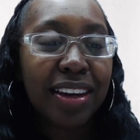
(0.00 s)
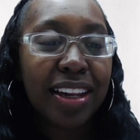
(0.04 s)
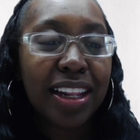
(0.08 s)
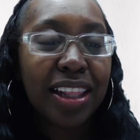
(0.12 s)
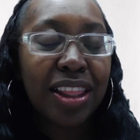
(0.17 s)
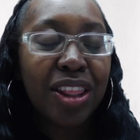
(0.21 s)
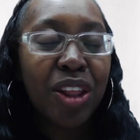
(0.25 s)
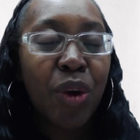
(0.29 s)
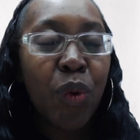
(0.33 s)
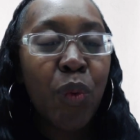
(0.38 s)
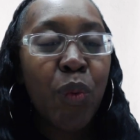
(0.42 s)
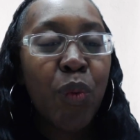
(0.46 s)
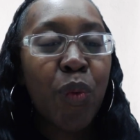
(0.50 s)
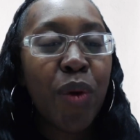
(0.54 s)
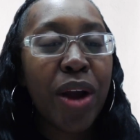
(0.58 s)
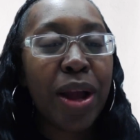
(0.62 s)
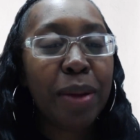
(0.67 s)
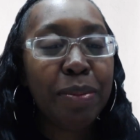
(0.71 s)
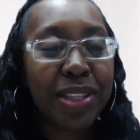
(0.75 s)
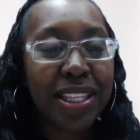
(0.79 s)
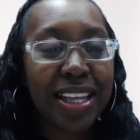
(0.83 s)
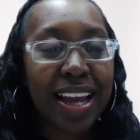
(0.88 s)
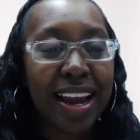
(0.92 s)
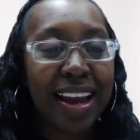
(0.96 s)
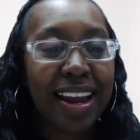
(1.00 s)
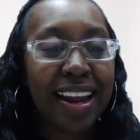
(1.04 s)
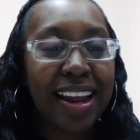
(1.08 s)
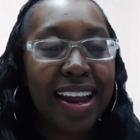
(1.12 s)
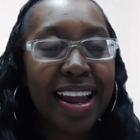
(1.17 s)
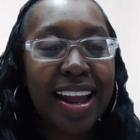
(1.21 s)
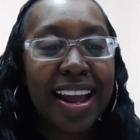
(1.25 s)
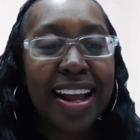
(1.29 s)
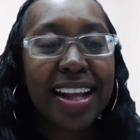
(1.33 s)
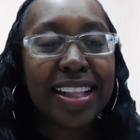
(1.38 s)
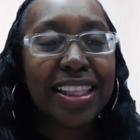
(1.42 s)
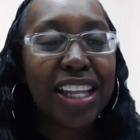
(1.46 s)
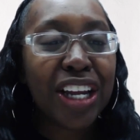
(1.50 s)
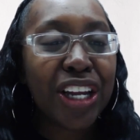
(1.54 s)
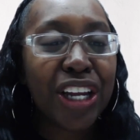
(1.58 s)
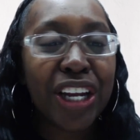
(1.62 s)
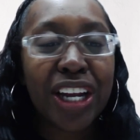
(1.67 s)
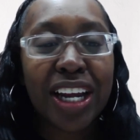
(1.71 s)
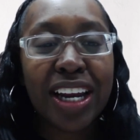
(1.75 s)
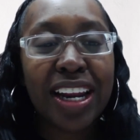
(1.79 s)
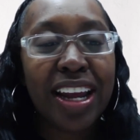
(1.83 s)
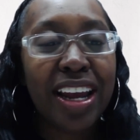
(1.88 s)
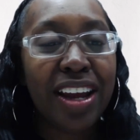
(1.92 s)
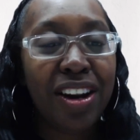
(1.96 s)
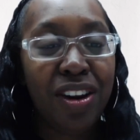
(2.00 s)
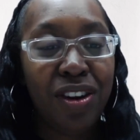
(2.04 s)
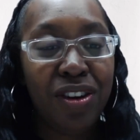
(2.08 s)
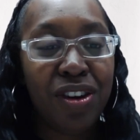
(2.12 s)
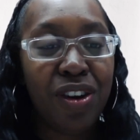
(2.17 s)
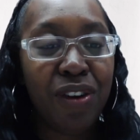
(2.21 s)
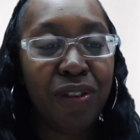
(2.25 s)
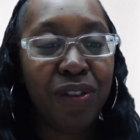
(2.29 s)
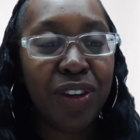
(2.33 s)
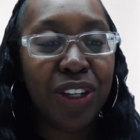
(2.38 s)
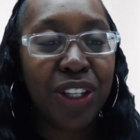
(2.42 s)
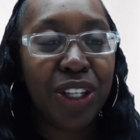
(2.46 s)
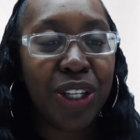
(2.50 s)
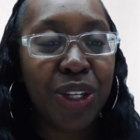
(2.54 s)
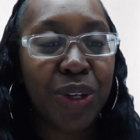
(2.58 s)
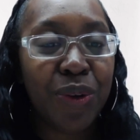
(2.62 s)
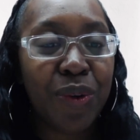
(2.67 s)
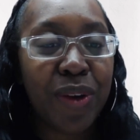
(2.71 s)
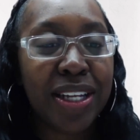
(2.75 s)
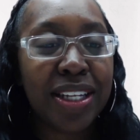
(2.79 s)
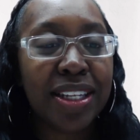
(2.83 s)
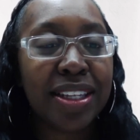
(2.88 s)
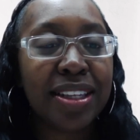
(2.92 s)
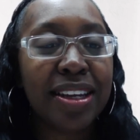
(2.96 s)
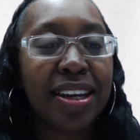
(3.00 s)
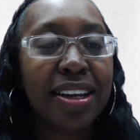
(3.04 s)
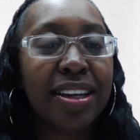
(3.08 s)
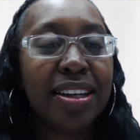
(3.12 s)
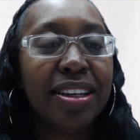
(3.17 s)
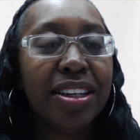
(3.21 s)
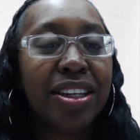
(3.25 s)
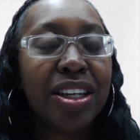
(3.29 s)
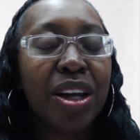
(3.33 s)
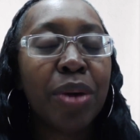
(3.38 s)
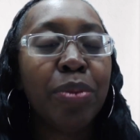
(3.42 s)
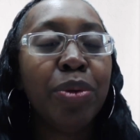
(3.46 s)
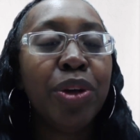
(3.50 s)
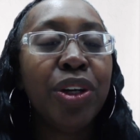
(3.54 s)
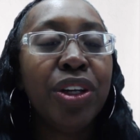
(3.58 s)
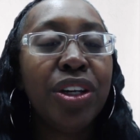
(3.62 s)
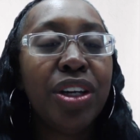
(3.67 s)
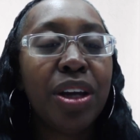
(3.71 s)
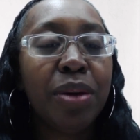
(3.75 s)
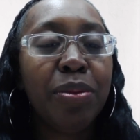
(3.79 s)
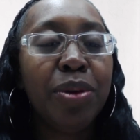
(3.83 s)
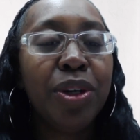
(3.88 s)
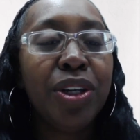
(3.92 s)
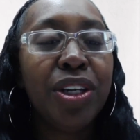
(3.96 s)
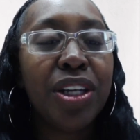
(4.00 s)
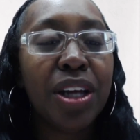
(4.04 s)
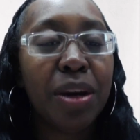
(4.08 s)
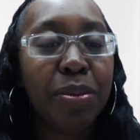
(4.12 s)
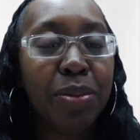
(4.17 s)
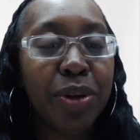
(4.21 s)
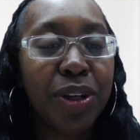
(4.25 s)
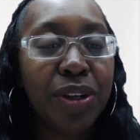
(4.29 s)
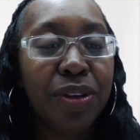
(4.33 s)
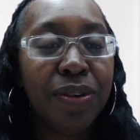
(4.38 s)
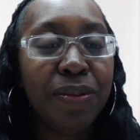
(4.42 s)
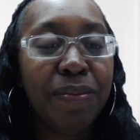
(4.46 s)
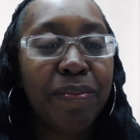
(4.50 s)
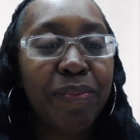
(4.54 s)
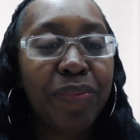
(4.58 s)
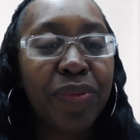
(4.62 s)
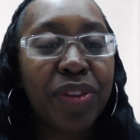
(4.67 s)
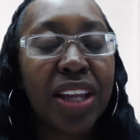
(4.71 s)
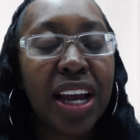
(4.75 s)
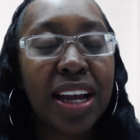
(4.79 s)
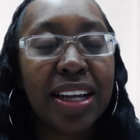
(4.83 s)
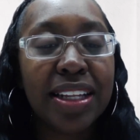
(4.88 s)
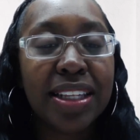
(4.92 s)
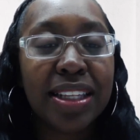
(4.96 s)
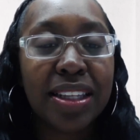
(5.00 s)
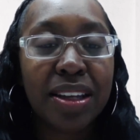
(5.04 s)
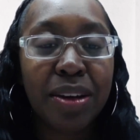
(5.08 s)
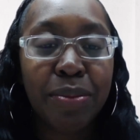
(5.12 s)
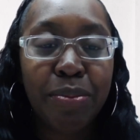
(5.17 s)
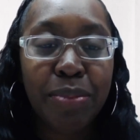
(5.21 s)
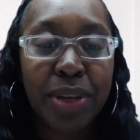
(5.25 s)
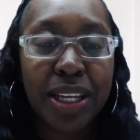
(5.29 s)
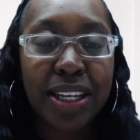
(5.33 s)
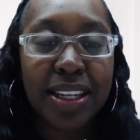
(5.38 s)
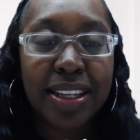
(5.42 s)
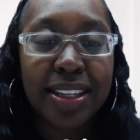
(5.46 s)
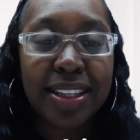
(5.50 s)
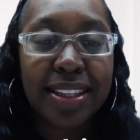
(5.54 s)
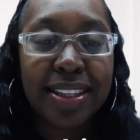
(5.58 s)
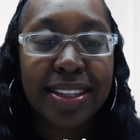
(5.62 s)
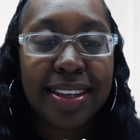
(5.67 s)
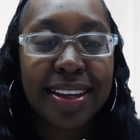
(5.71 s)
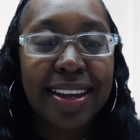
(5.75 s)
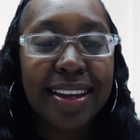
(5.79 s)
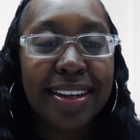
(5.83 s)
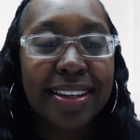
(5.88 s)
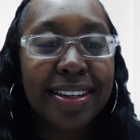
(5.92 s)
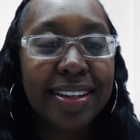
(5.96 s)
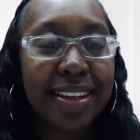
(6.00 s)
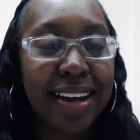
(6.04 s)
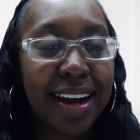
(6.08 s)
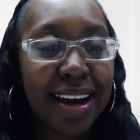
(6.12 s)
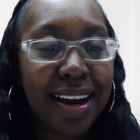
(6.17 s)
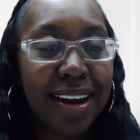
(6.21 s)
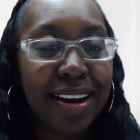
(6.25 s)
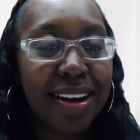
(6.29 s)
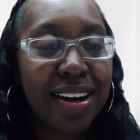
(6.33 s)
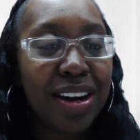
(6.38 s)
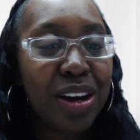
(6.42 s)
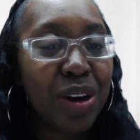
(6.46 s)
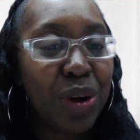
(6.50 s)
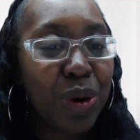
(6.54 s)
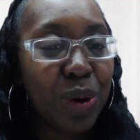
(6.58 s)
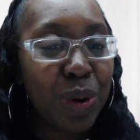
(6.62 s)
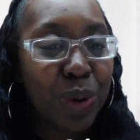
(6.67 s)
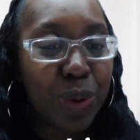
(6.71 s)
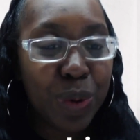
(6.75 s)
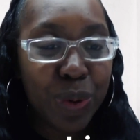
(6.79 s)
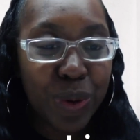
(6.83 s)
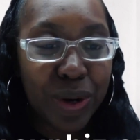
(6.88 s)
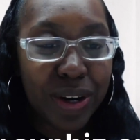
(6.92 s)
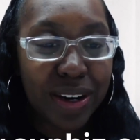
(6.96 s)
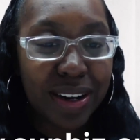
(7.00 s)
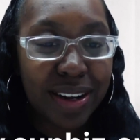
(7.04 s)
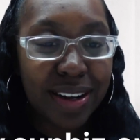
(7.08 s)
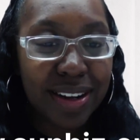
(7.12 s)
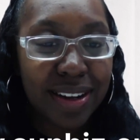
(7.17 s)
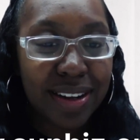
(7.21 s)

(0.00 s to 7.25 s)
The website that you're going to head on over to is www.somebiz.org.